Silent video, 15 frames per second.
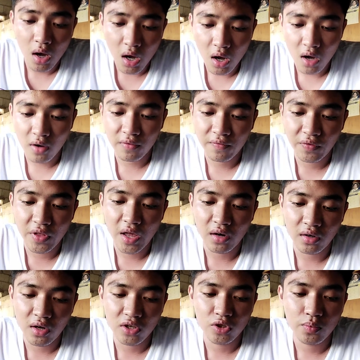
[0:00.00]
of the
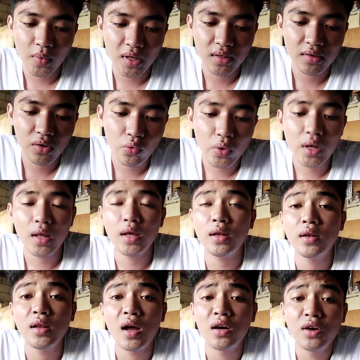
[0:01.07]
arrangement. So we
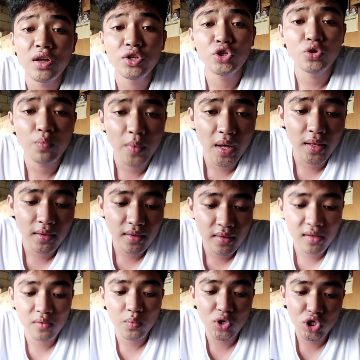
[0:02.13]
need
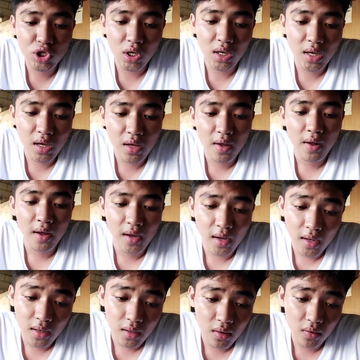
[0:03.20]
arrangements, especially
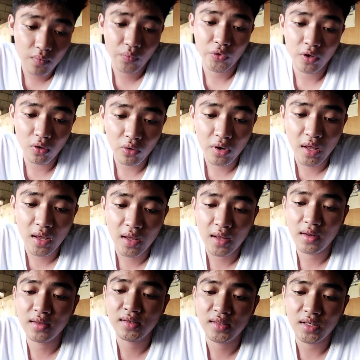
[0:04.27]
in loading
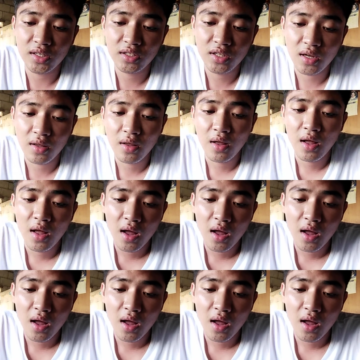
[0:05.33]
and discharging,